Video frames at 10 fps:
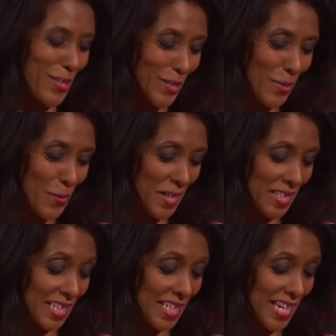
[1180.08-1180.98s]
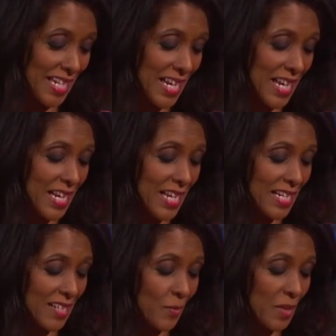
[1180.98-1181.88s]
to the UN, said
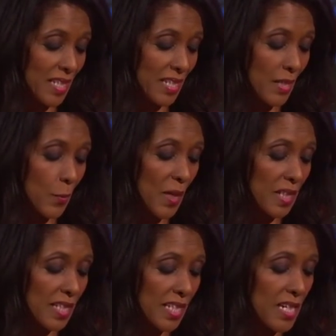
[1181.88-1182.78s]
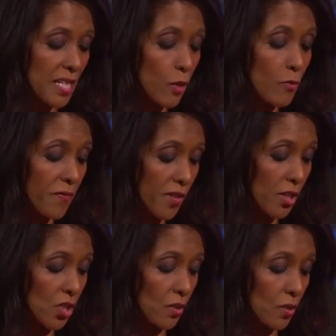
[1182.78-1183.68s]
just recently. We're seeing a
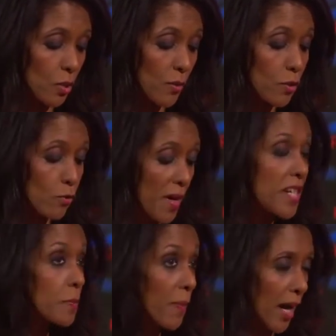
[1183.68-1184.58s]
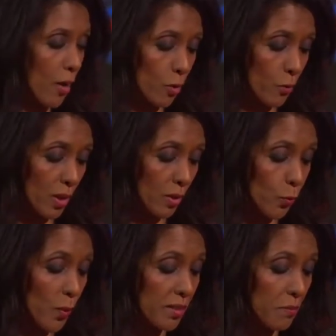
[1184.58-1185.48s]
reversion to a great power
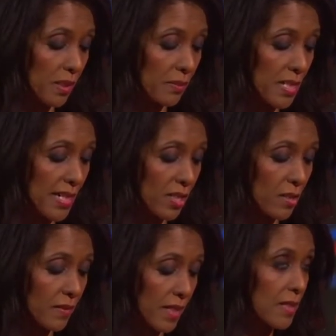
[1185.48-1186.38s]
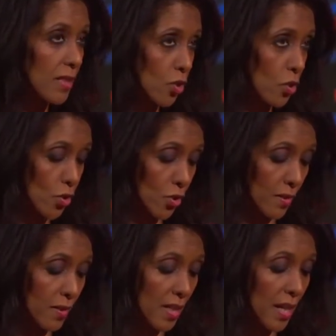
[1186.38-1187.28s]
world where the multinational
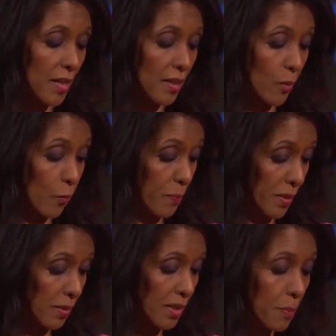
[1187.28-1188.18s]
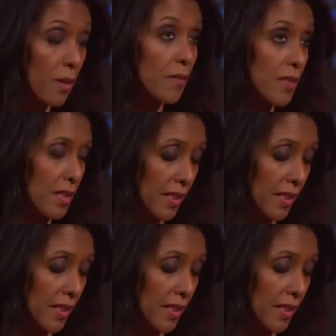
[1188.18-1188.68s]
institutions that we built up after